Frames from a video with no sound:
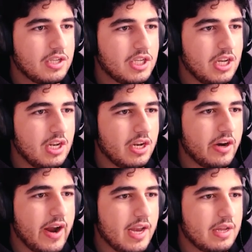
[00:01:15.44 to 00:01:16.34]
Kill
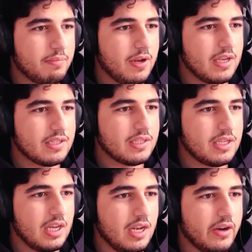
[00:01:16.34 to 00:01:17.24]
Granny, please.
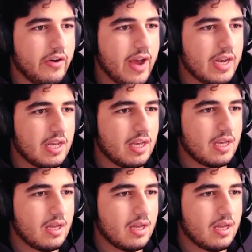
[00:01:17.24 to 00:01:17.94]
Kill Granny.